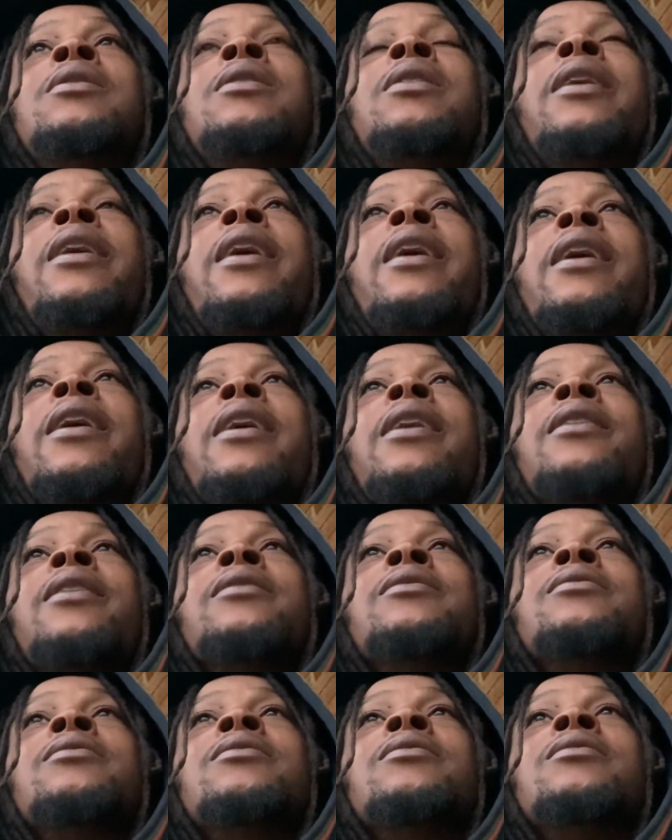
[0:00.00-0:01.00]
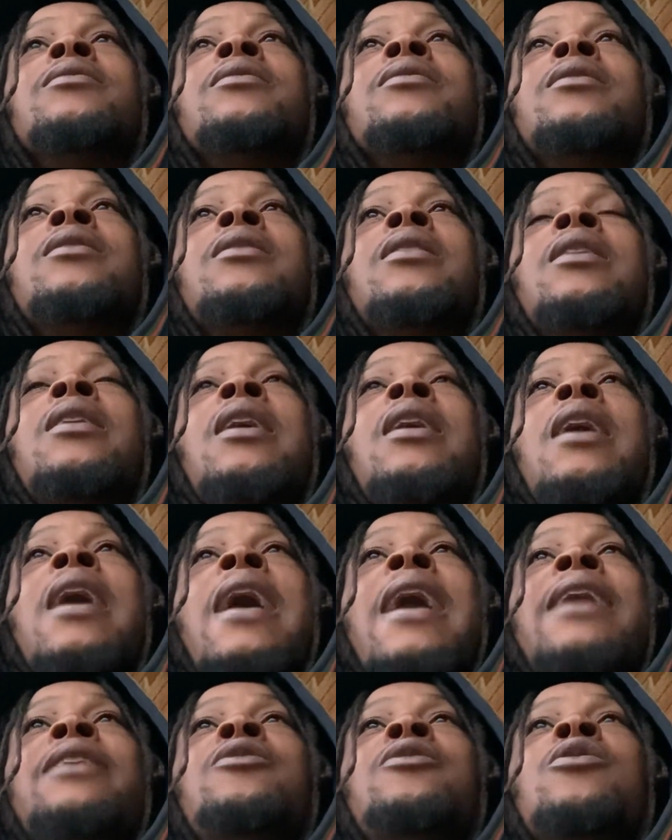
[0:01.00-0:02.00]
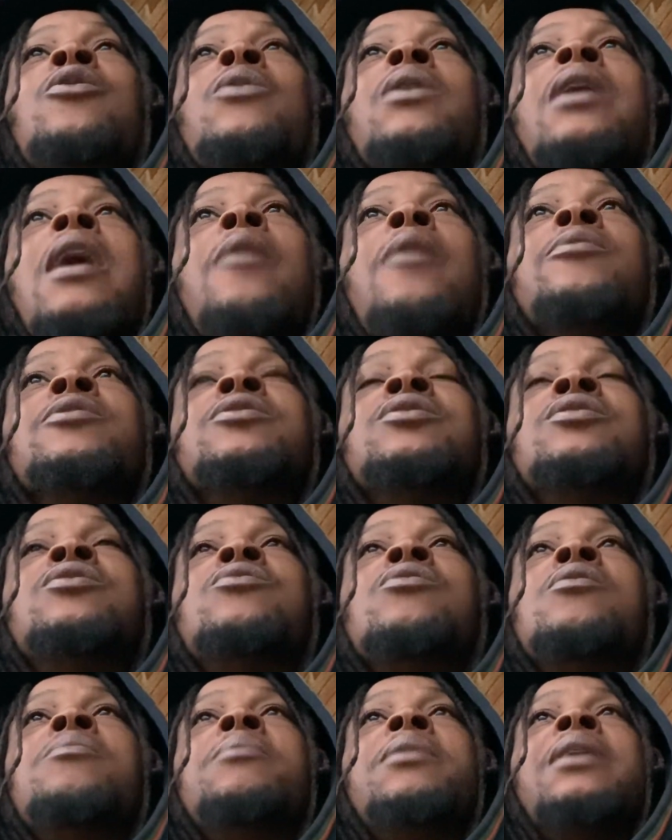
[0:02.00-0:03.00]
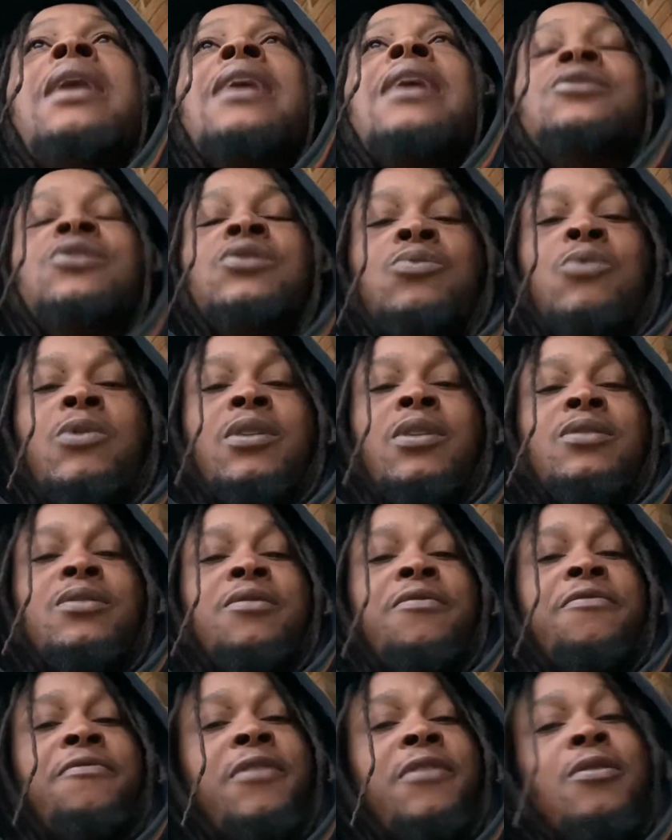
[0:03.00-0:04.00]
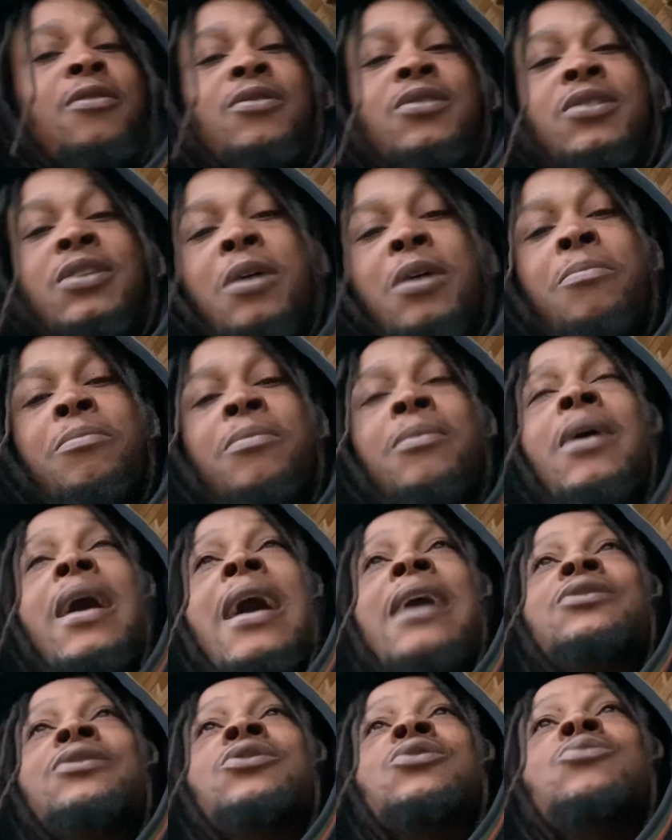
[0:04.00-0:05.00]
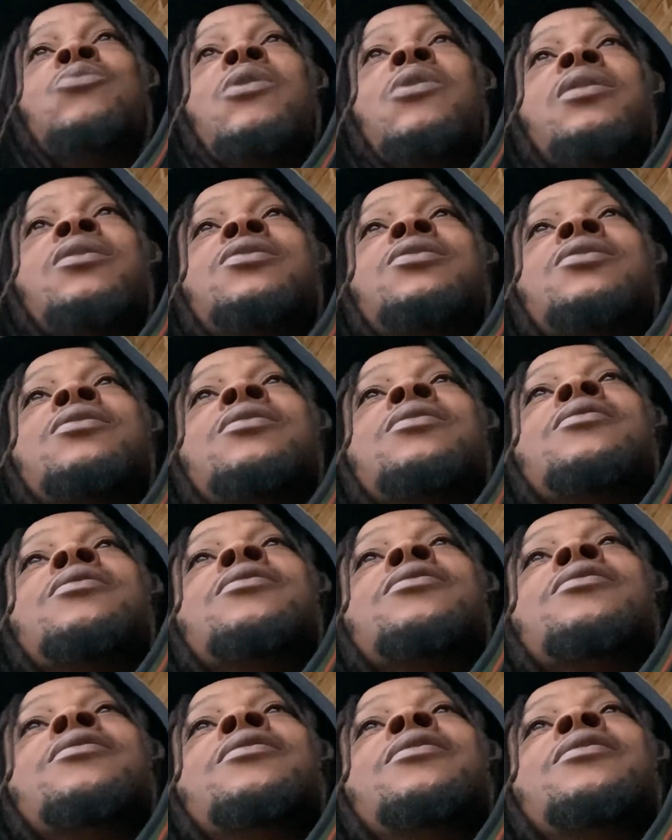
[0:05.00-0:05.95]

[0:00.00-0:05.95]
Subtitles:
and I didn't know what I was doing, but I just wanted to feel something. I just wanted to